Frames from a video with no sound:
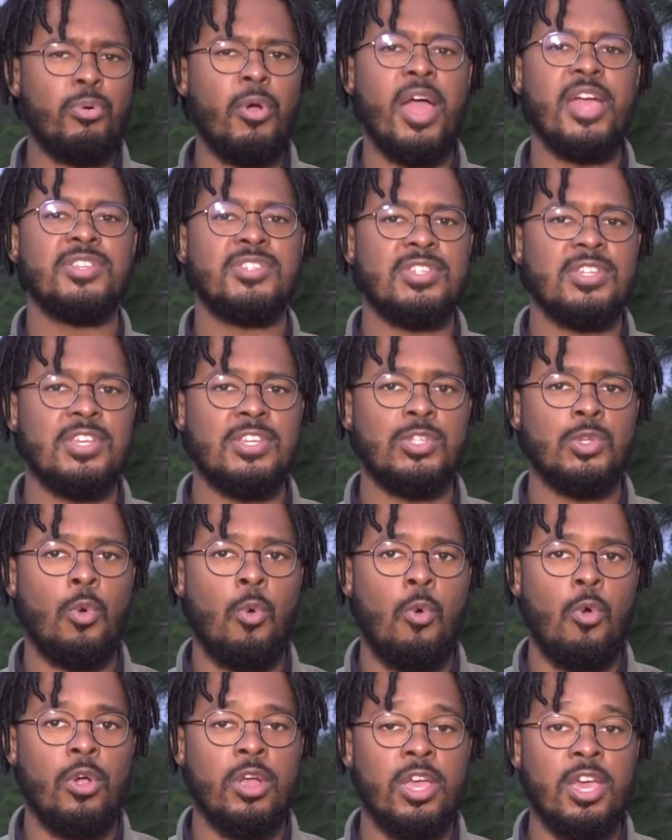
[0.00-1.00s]
prices
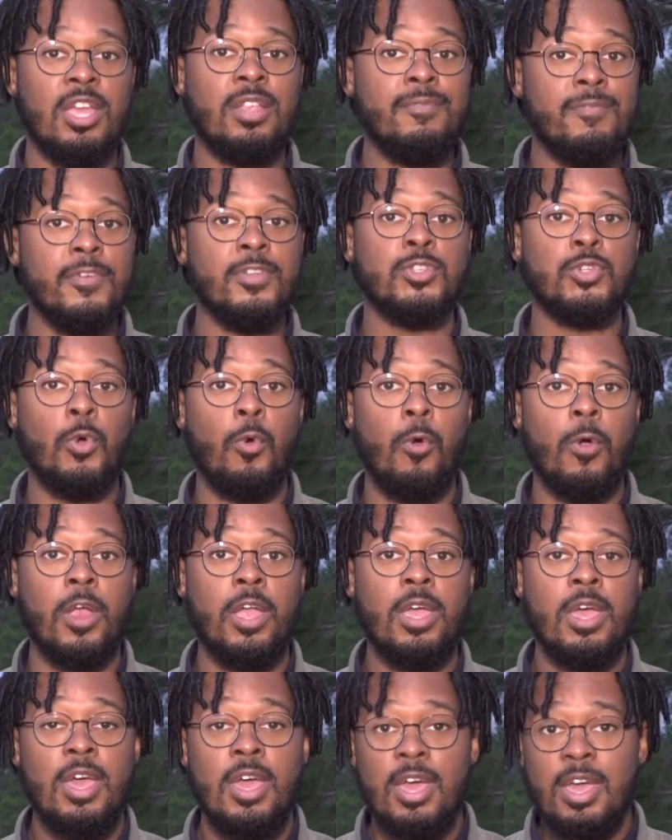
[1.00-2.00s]
or
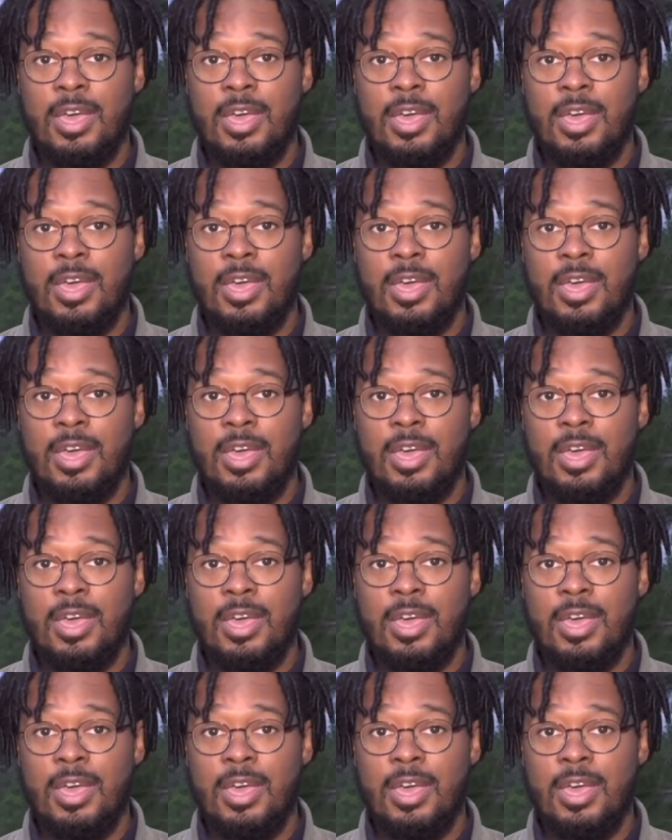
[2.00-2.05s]
inventory.